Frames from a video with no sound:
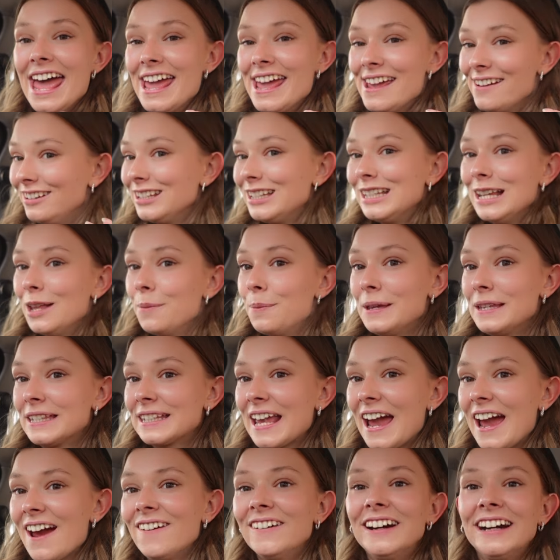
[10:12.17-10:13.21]
It was a little bit
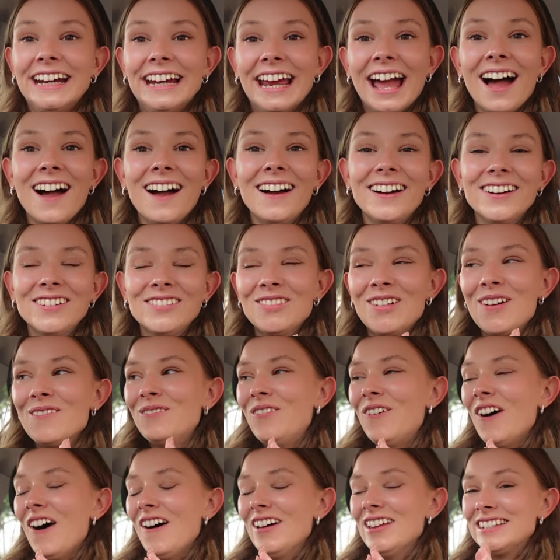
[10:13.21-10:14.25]
scary,
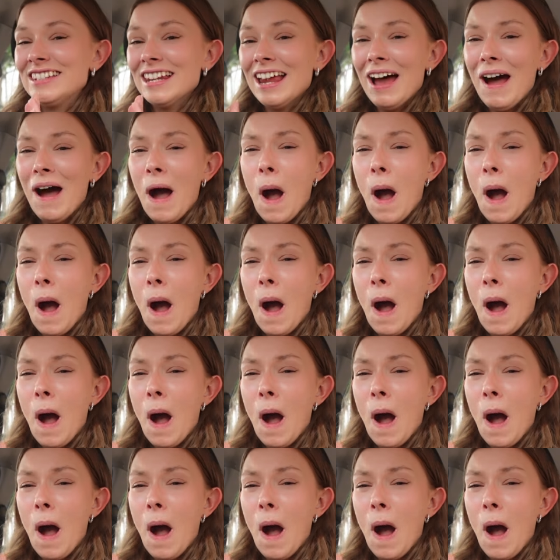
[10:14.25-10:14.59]
but